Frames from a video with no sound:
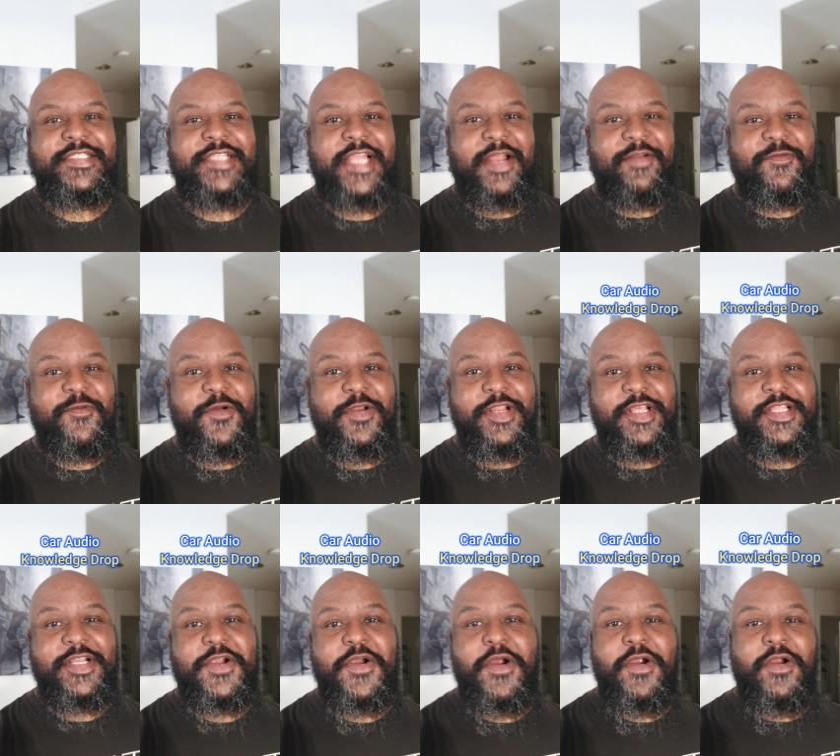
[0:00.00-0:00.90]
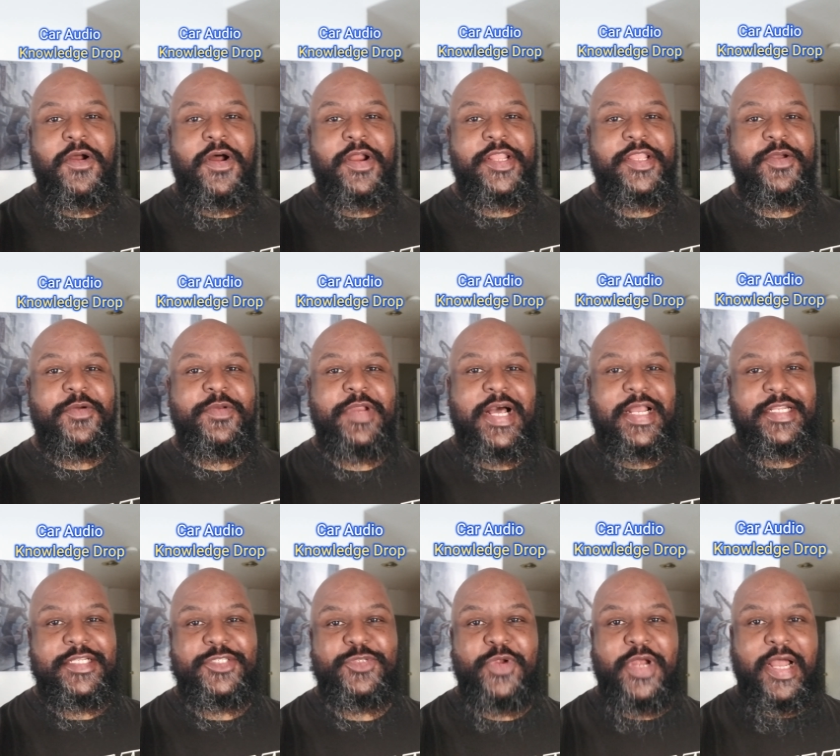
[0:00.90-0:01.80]
Time for another car audio
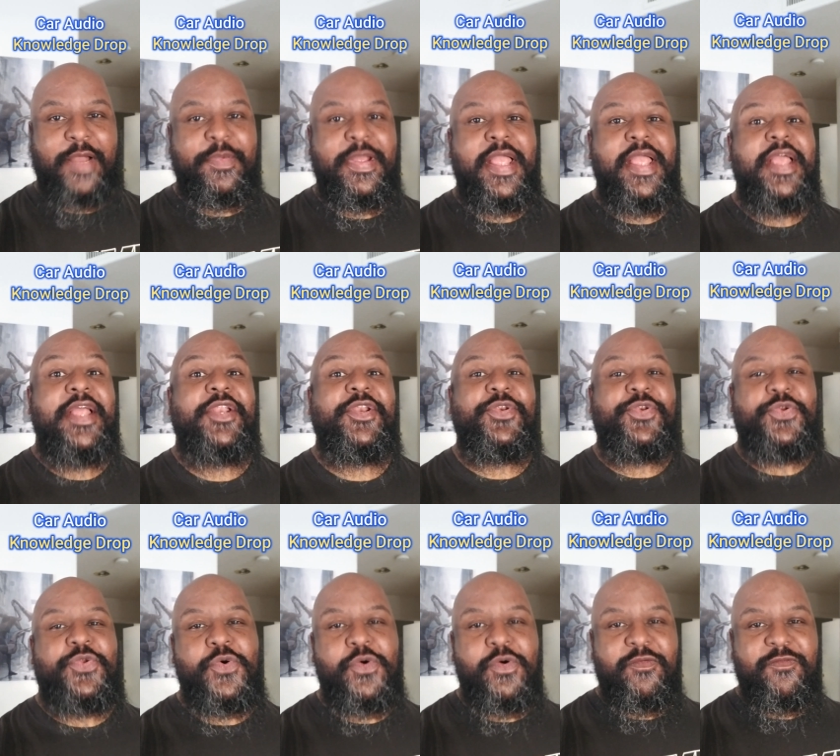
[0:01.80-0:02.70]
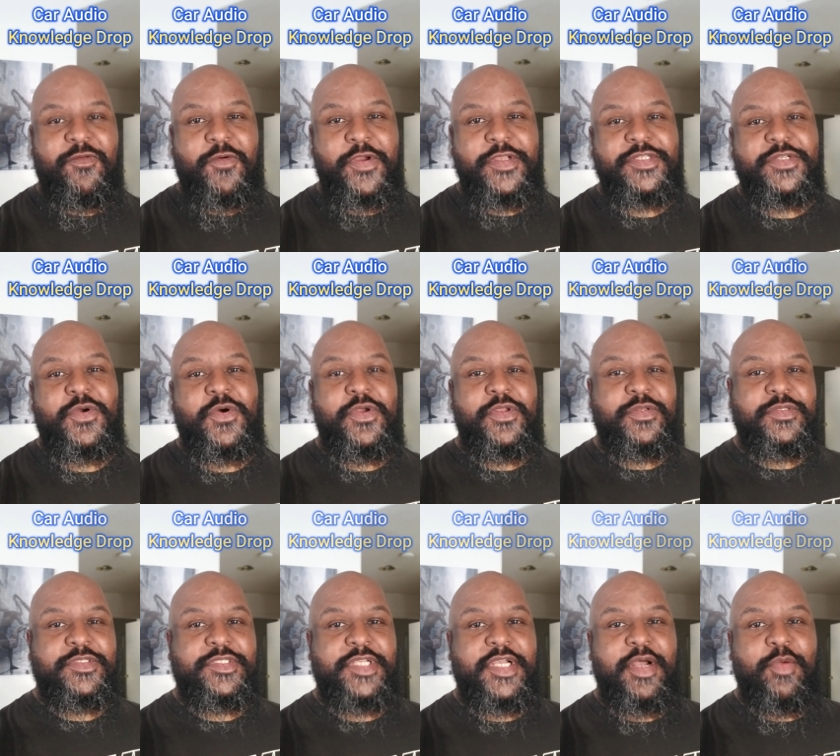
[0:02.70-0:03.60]
knowledge drop. Dual voice
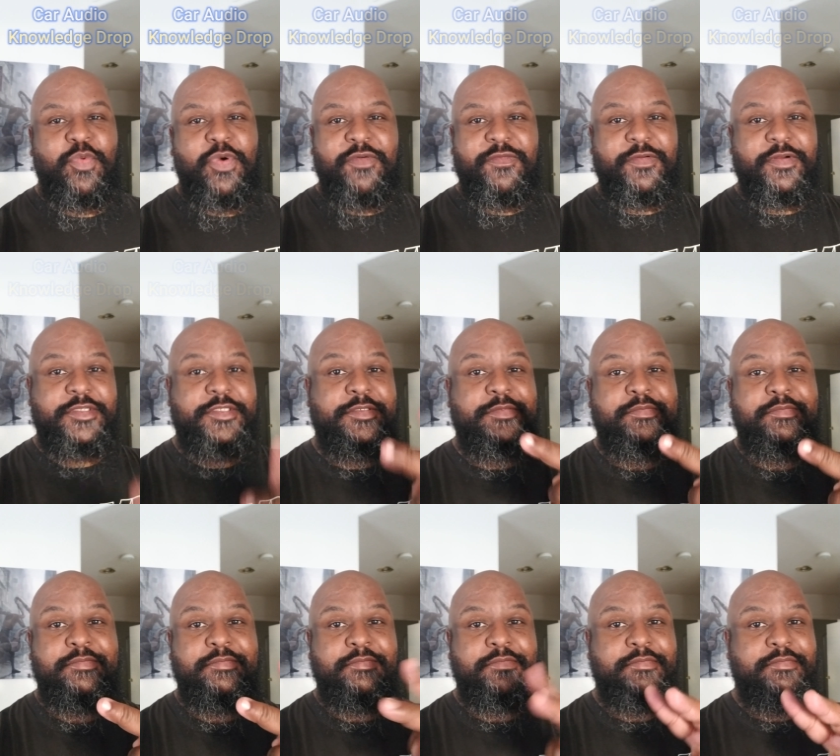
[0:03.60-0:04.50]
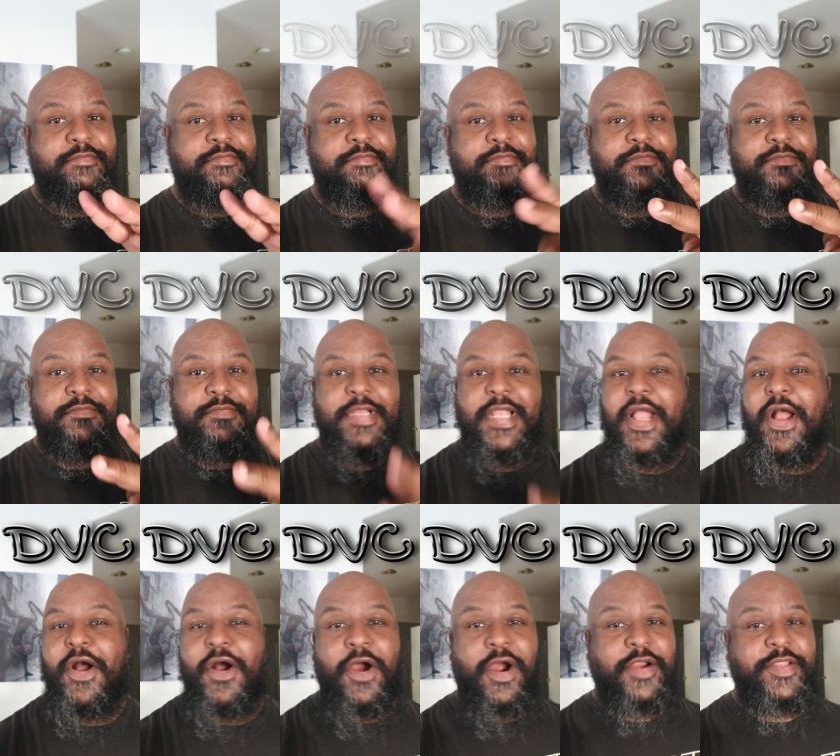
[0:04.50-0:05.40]
coil subwoofers.
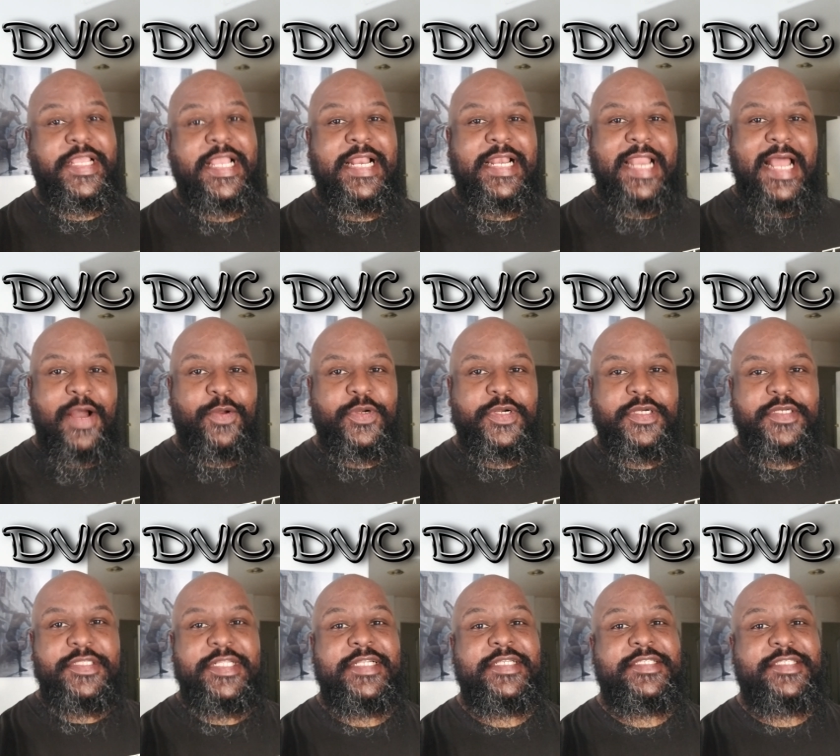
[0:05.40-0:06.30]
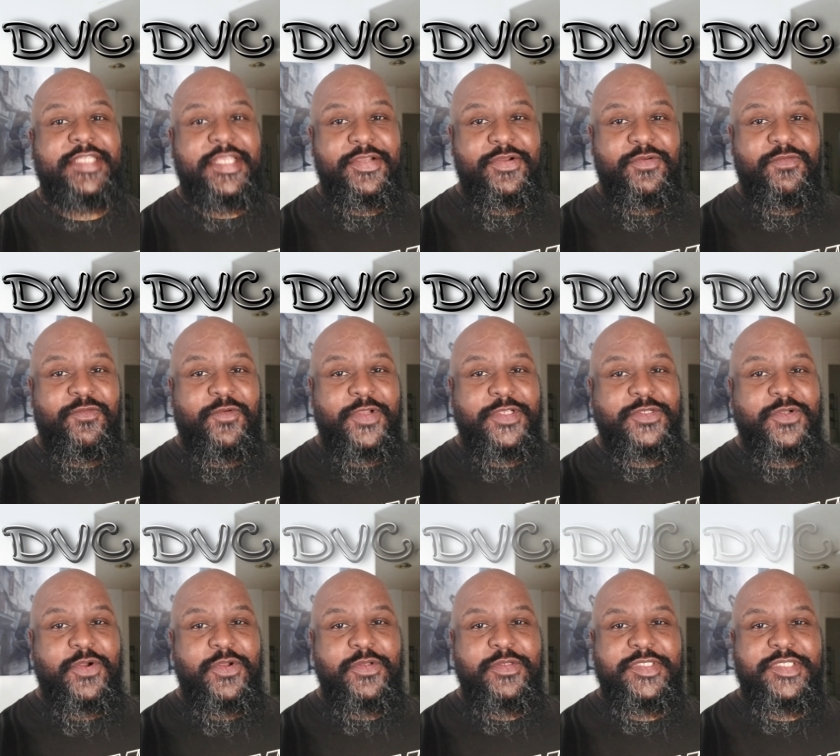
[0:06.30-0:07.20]
Are they louder than single voice
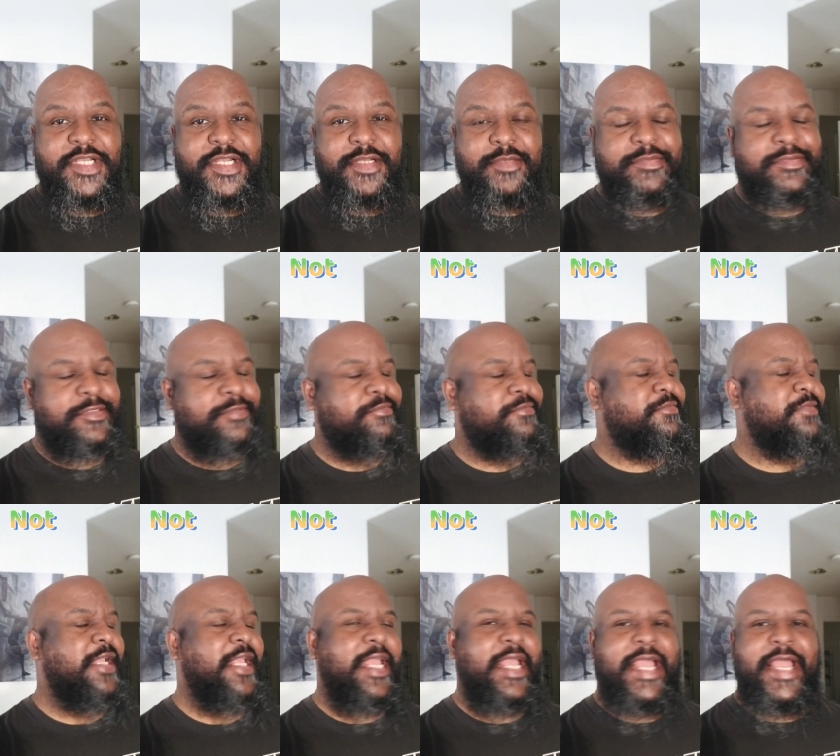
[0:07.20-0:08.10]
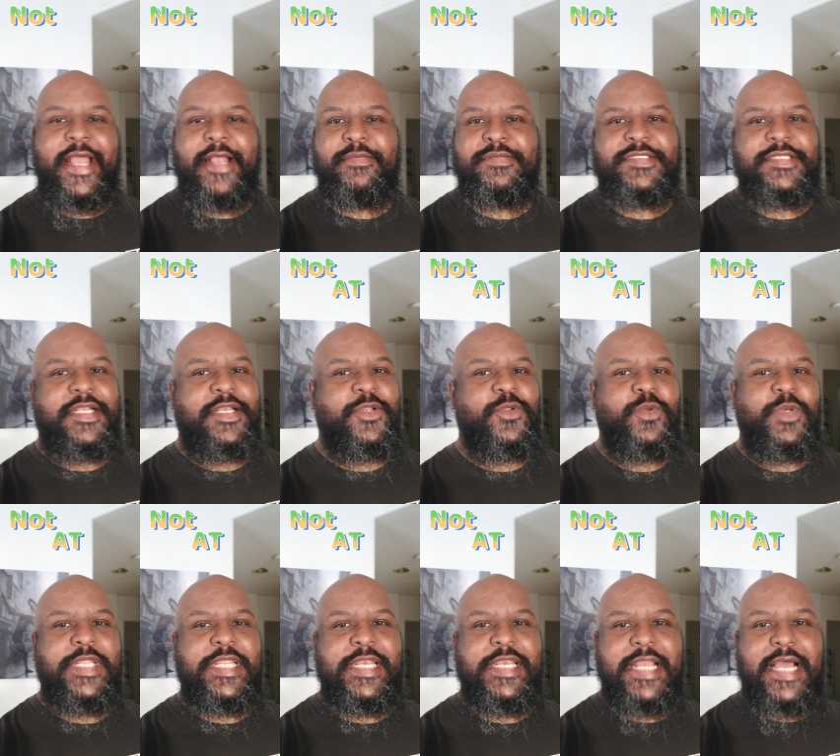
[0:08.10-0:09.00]
coil subs?
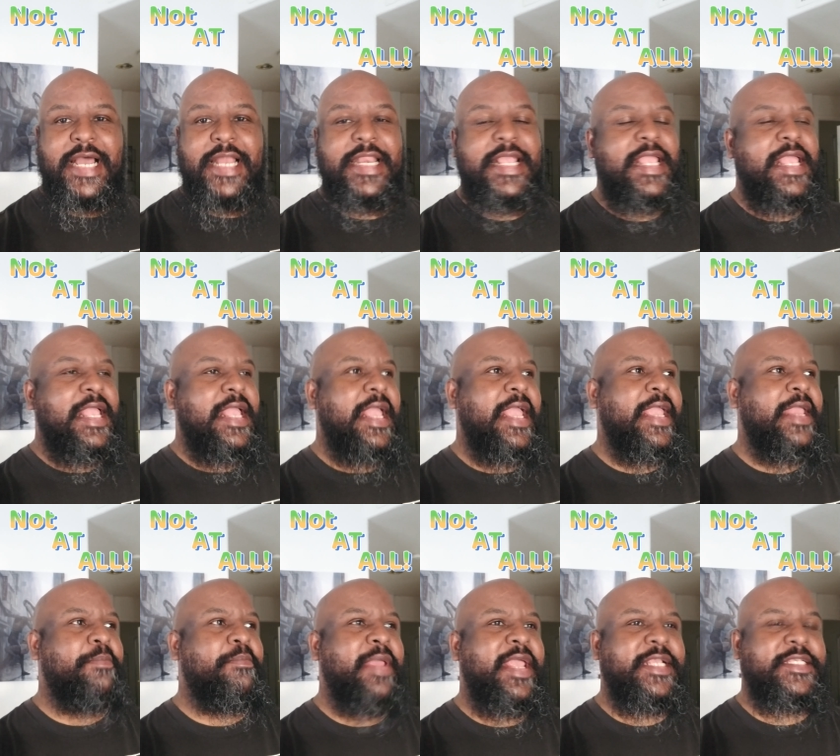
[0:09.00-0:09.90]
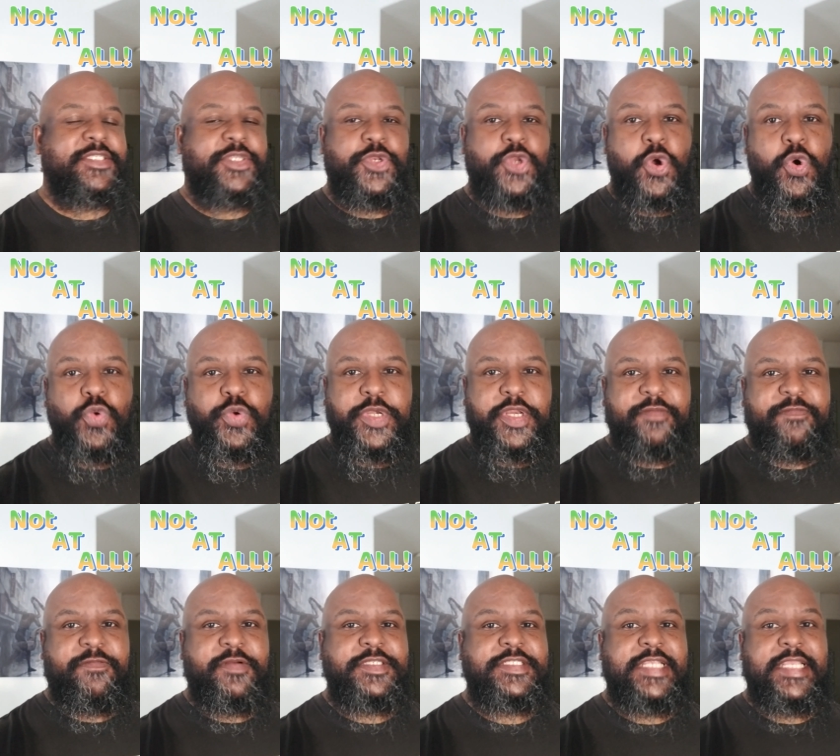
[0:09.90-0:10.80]
Absolutely not. It makes no
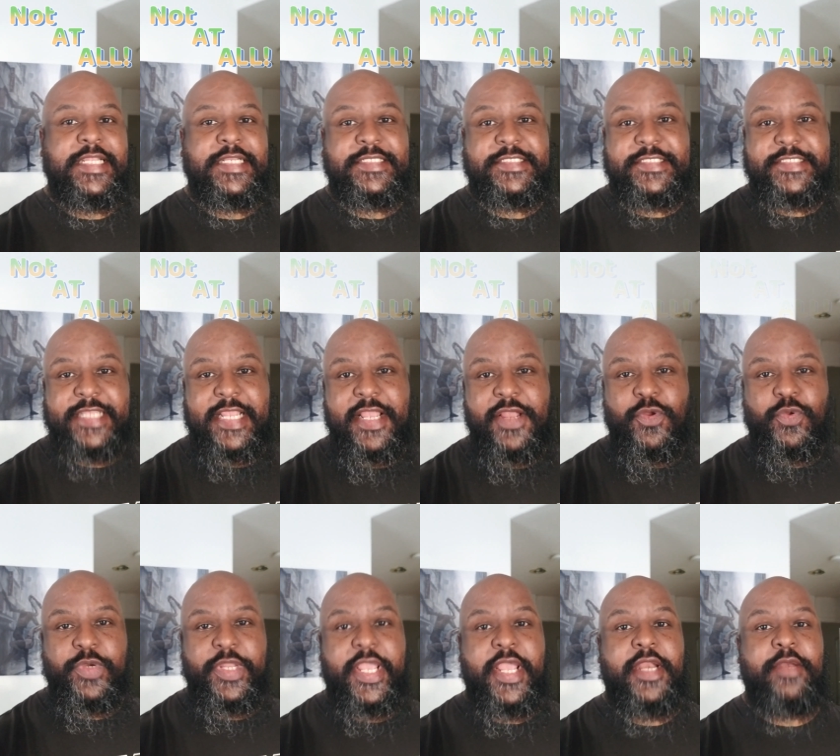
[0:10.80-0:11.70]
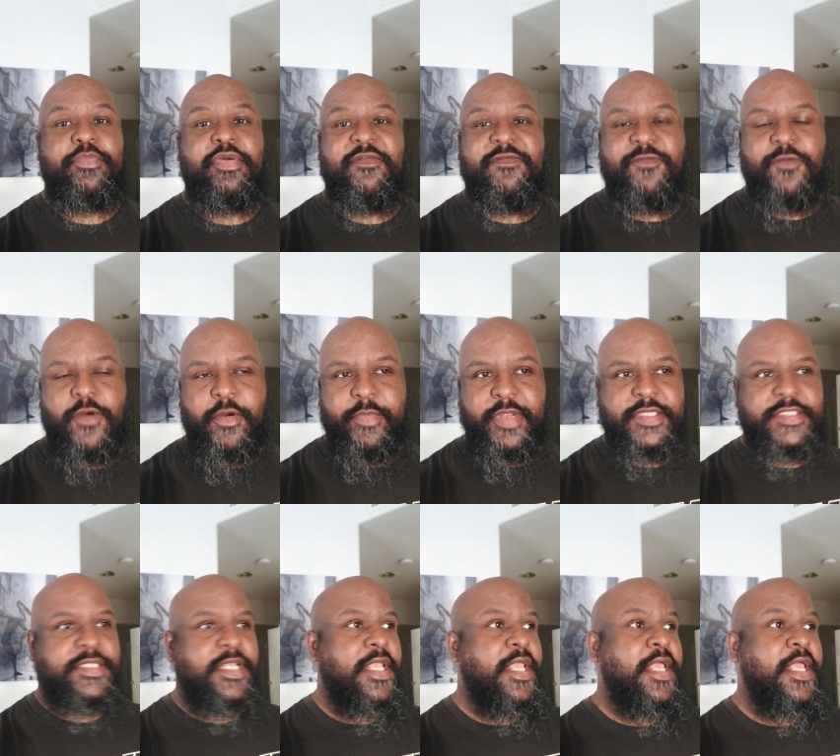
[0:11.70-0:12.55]
difference in sound and performance.